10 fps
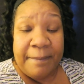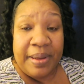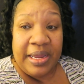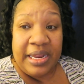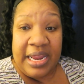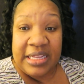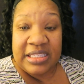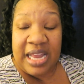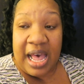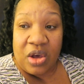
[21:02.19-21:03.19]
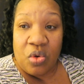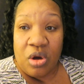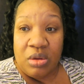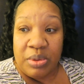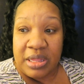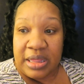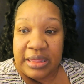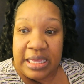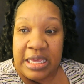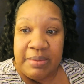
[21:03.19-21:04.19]
but it's not going with the
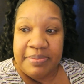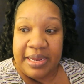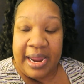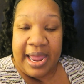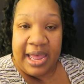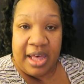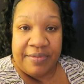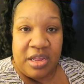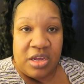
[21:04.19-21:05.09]
theme that I have.